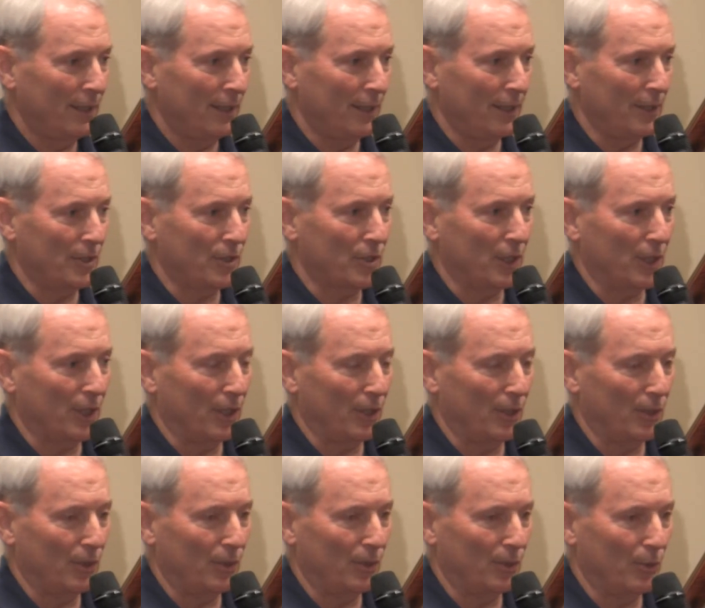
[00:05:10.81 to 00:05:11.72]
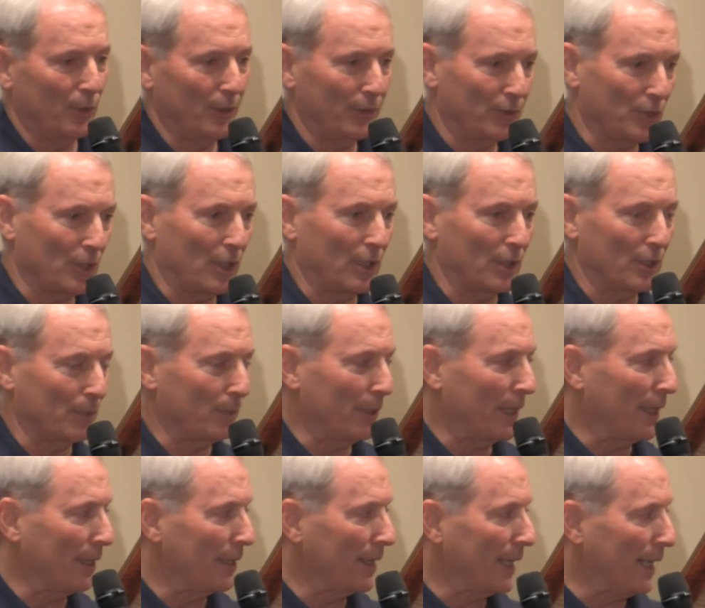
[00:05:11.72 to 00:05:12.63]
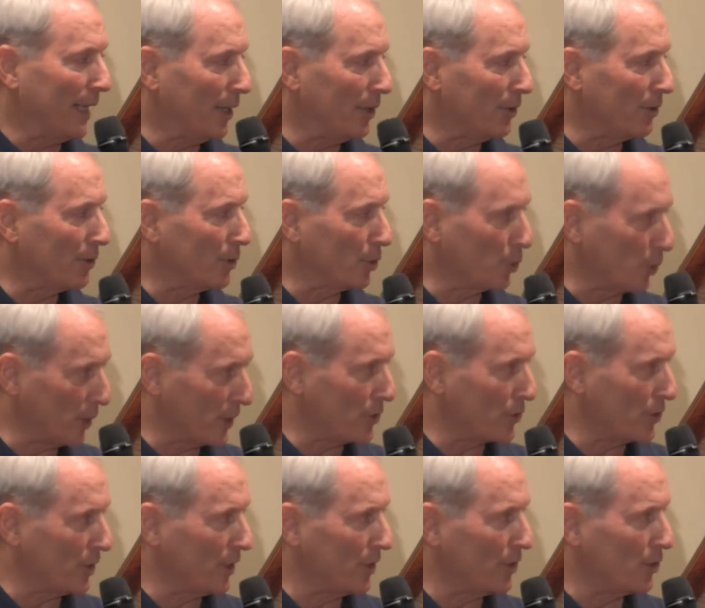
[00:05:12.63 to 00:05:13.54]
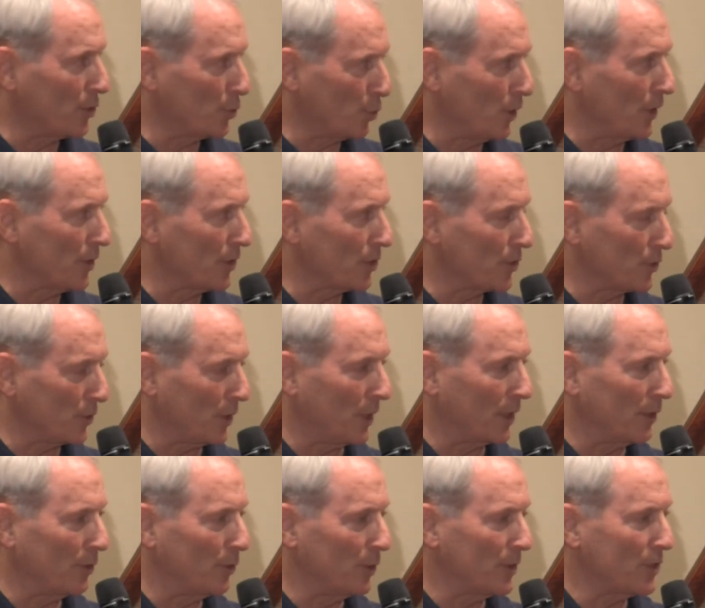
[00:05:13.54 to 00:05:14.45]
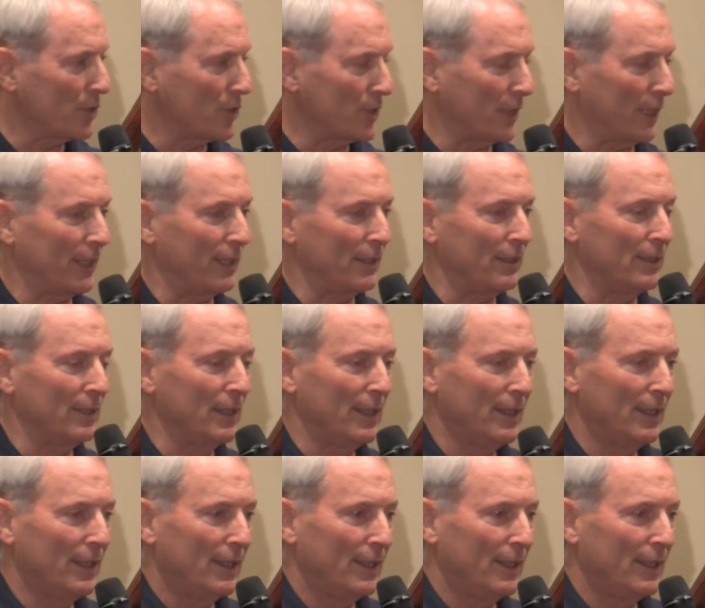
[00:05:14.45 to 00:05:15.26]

And so we've talked about how Christians will struggle with sin.